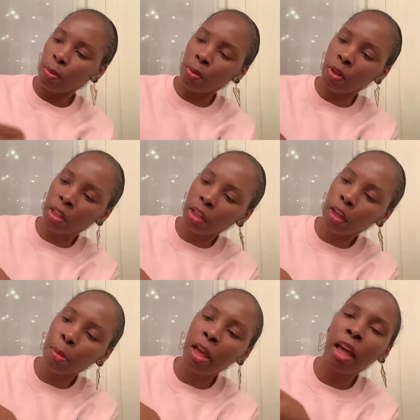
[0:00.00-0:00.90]
1 in
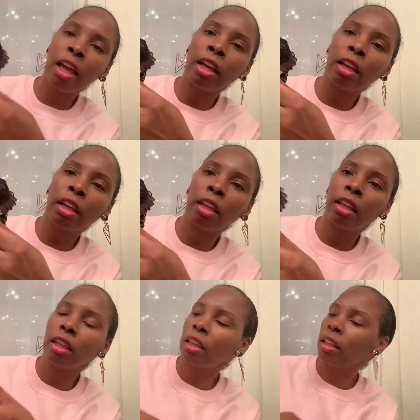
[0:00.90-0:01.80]
the back,
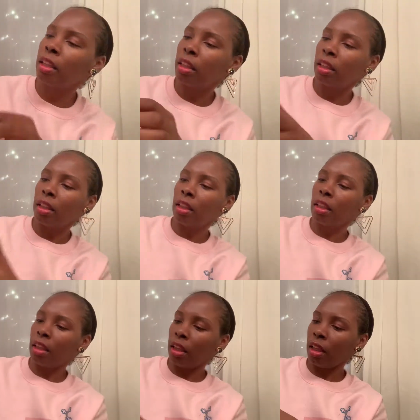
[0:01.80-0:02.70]

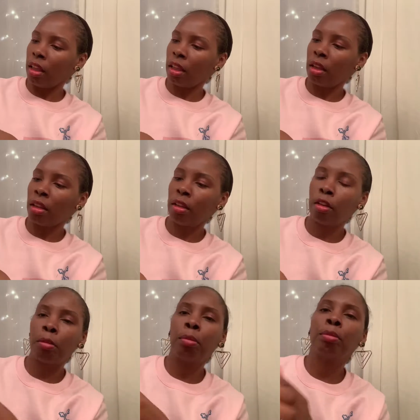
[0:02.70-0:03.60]
and
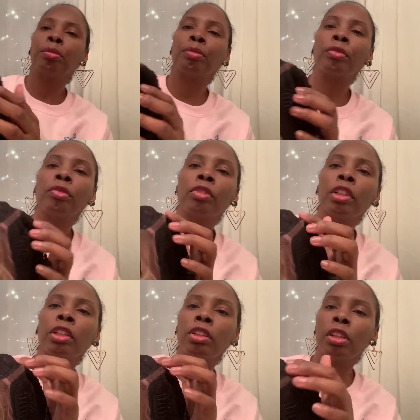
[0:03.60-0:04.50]

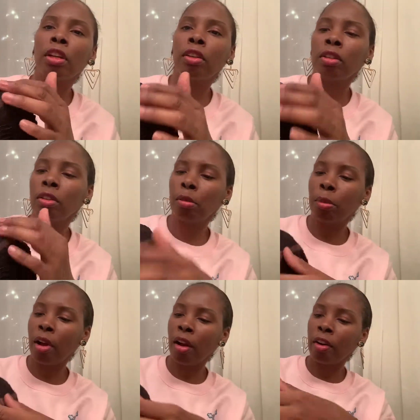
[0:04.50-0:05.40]
there's our little
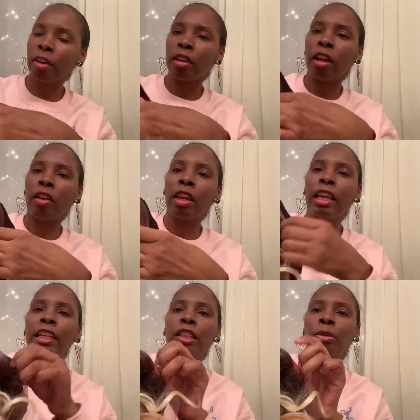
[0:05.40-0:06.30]
part and our
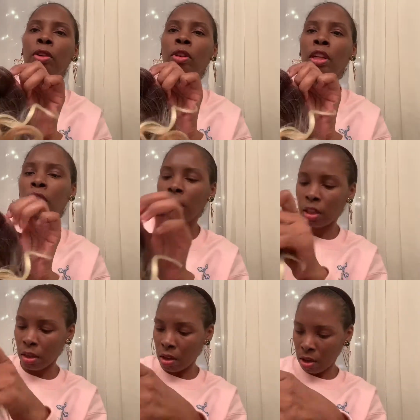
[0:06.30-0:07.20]
lace. We're gonna cut
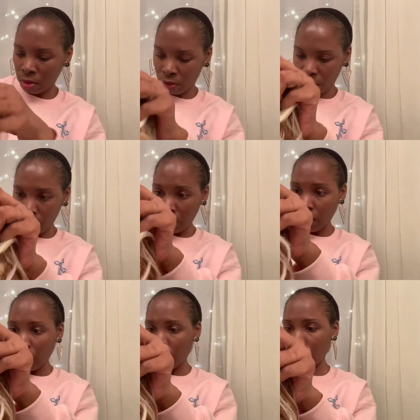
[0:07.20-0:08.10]
that off,
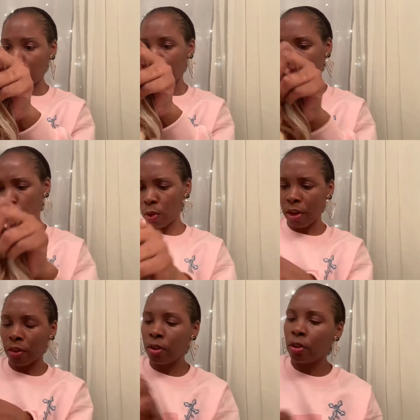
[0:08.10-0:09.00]
and we're gonna try
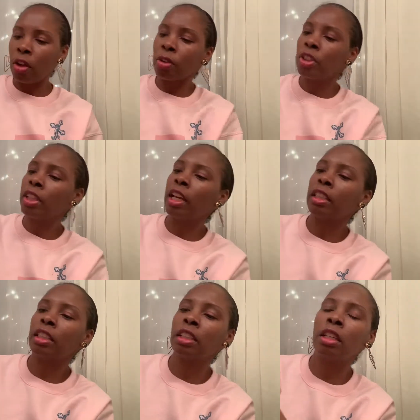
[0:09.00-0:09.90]
her on. Oh, she
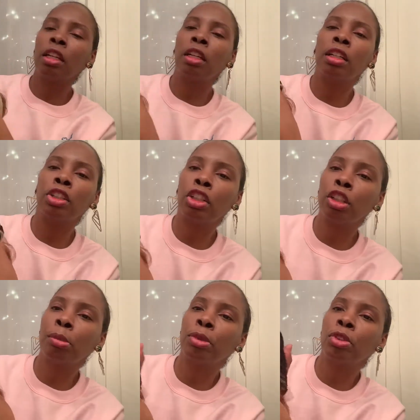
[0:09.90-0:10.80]
has the
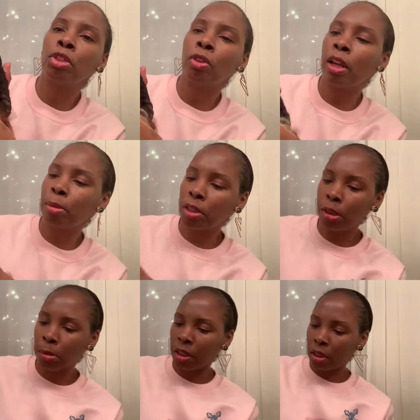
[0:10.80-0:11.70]
adjustable straps.
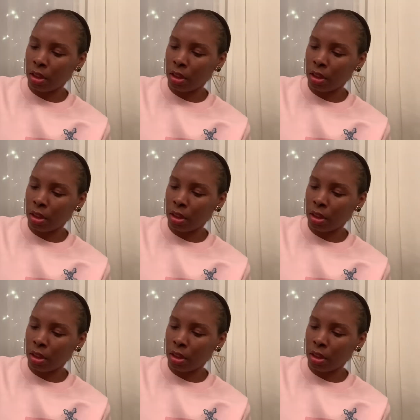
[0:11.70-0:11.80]
Let me.